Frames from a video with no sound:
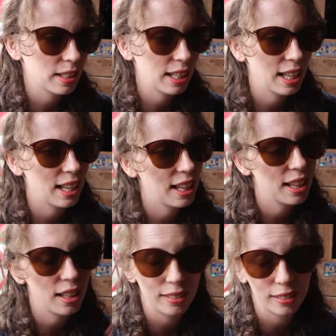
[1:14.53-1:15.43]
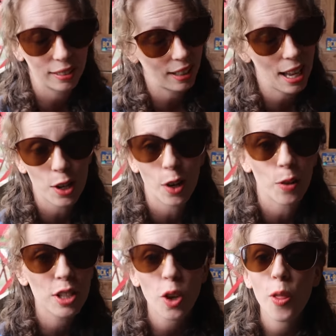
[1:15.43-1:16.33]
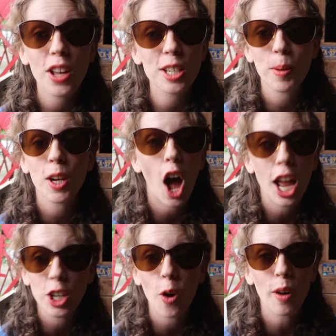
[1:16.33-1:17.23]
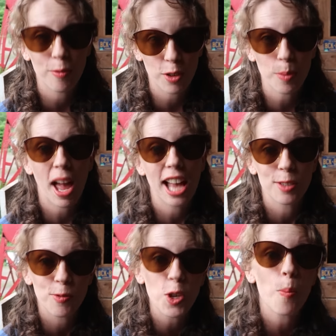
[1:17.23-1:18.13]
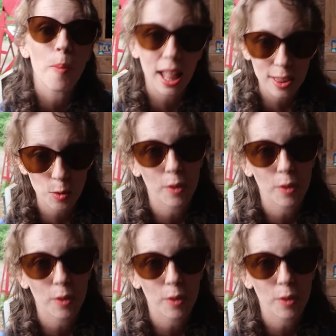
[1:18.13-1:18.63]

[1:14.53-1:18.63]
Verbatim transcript: Uh, I don't know. This whole thing's been ongoing for the past few months.